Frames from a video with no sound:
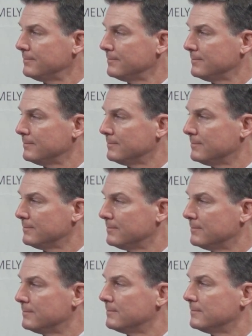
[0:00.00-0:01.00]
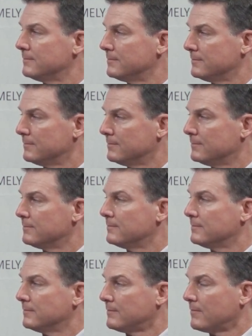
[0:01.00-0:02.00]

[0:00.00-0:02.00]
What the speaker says: [no speech]